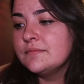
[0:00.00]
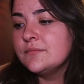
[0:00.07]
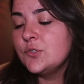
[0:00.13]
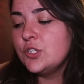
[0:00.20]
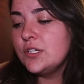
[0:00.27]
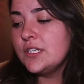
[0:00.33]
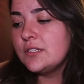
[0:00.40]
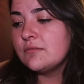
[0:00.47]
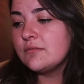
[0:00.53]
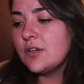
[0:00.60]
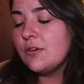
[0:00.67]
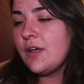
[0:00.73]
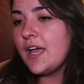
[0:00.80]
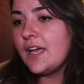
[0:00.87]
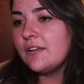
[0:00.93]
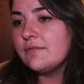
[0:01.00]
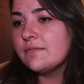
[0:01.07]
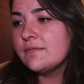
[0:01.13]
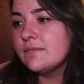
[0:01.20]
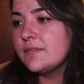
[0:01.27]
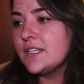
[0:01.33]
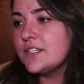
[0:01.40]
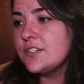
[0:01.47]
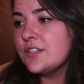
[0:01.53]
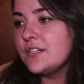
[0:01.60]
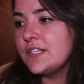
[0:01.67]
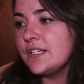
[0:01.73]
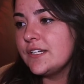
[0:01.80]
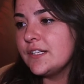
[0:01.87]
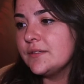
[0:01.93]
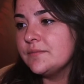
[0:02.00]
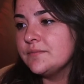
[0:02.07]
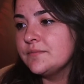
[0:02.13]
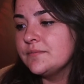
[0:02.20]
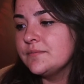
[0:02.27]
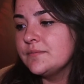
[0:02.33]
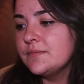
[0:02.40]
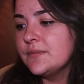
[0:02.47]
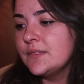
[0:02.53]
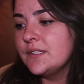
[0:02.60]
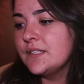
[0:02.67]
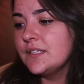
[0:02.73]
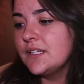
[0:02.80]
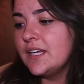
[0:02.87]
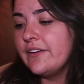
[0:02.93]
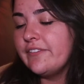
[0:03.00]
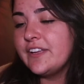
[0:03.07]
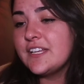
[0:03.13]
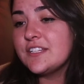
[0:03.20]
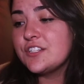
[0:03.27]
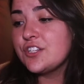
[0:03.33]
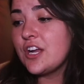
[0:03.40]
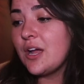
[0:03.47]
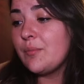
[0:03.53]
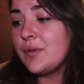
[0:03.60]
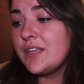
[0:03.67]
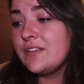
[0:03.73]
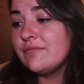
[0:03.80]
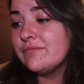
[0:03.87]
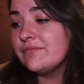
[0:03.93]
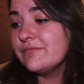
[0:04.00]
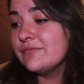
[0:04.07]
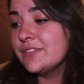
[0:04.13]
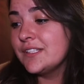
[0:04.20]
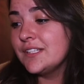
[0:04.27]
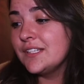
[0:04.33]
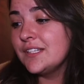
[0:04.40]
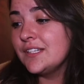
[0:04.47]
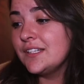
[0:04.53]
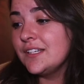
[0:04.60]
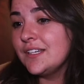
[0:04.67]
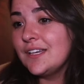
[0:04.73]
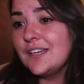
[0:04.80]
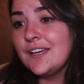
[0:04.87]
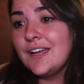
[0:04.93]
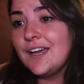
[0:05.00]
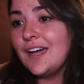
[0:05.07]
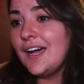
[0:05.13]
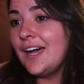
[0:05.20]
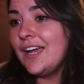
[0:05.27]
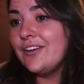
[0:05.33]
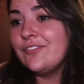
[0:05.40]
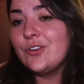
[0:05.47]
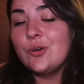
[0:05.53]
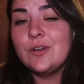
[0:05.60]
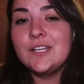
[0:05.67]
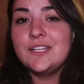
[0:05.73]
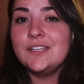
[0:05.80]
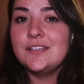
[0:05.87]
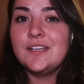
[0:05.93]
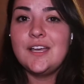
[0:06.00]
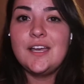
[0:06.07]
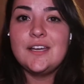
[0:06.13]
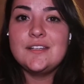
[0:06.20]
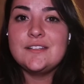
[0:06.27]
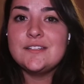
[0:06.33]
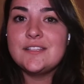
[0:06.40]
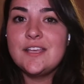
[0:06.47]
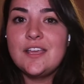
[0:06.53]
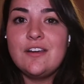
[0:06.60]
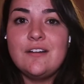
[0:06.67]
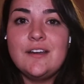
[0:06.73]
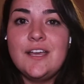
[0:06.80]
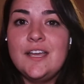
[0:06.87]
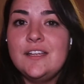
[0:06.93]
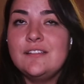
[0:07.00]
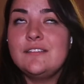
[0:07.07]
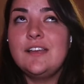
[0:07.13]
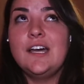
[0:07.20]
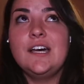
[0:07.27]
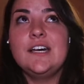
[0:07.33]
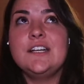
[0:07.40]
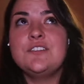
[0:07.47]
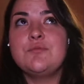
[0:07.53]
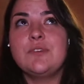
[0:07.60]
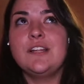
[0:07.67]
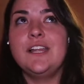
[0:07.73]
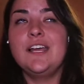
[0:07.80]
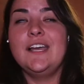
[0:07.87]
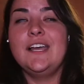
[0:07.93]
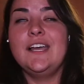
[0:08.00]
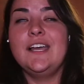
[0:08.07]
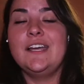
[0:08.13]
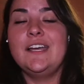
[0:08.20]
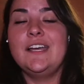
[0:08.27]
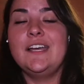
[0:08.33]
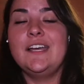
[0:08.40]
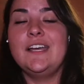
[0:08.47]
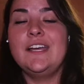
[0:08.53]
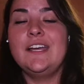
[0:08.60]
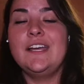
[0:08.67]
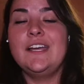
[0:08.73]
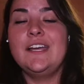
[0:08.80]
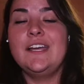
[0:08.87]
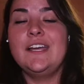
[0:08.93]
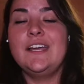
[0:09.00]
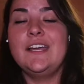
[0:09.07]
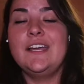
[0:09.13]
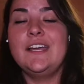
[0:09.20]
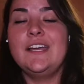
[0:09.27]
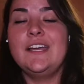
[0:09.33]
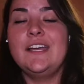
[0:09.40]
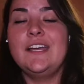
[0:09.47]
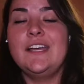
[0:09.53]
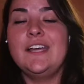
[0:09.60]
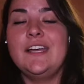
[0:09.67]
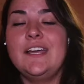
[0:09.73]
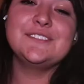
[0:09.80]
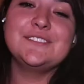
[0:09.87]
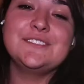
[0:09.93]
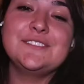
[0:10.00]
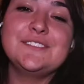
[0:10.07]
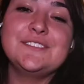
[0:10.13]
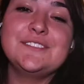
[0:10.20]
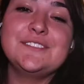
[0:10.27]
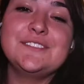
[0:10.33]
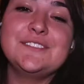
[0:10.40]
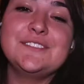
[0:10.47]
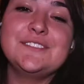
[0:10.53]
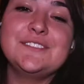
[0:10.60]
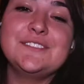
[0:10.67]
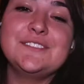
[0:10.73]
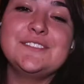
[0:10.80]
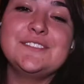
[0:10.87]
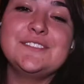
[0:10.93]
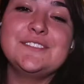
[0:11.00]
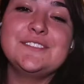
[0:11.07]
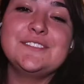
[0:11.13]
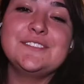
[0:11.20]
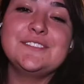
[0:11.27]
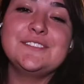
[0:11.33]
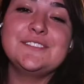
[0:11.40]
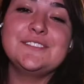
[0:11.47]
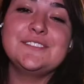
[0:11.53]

Good. Okay. That's good to hear. If it gets choppy, I have no idea, guys. The internet gods were like, she's about to give up on her goals. And I was gonna. Okay.